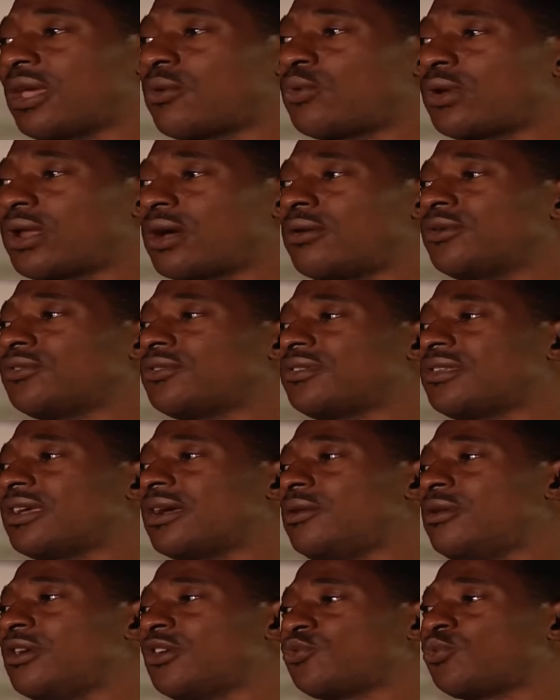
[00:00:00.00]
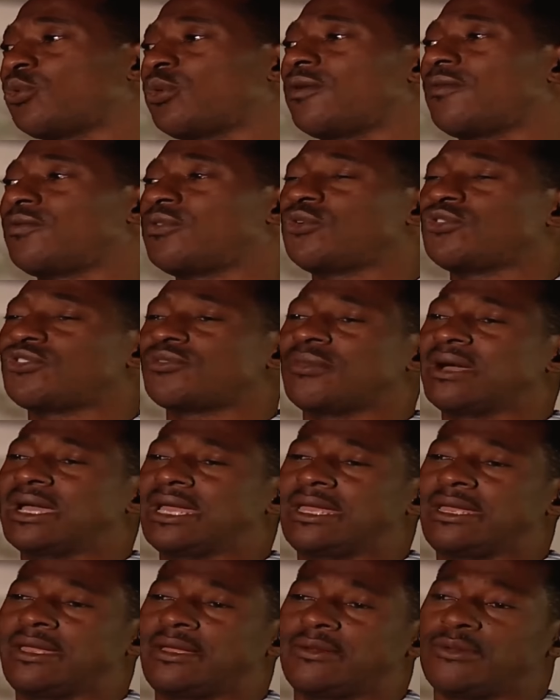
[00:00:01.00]
take what I want to tell you as one of those
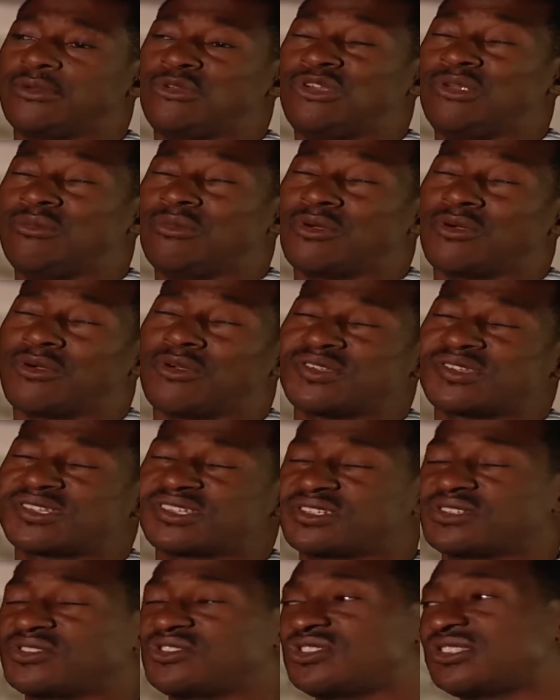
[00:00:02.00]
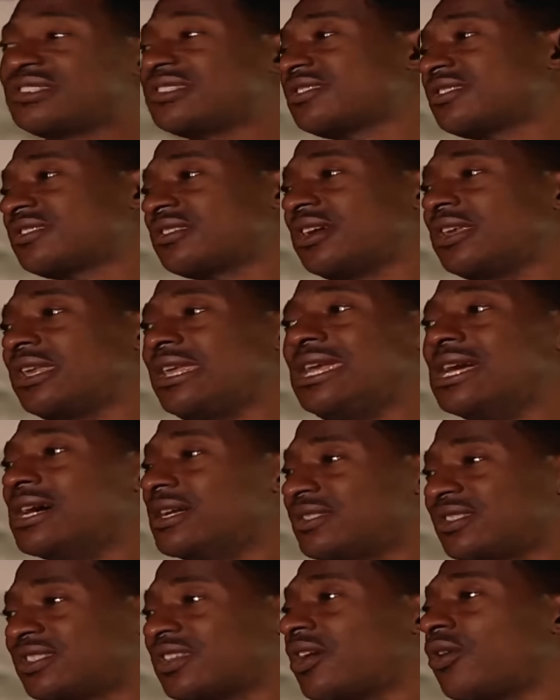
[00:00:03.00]
my numerous gists and
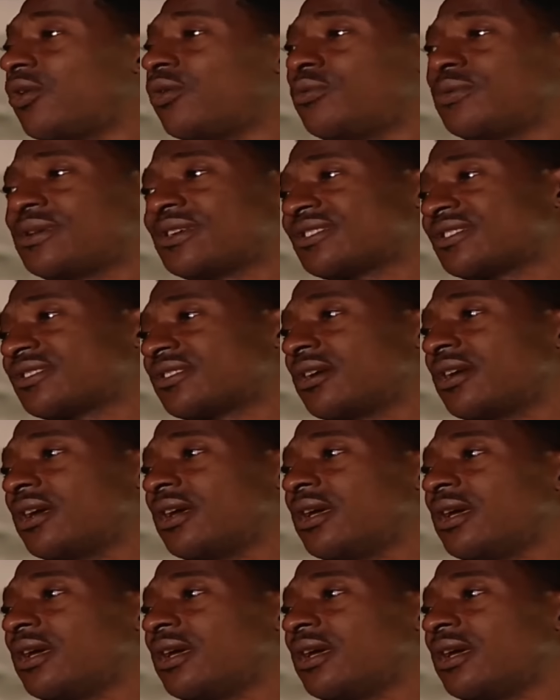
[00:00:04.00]
yarns I always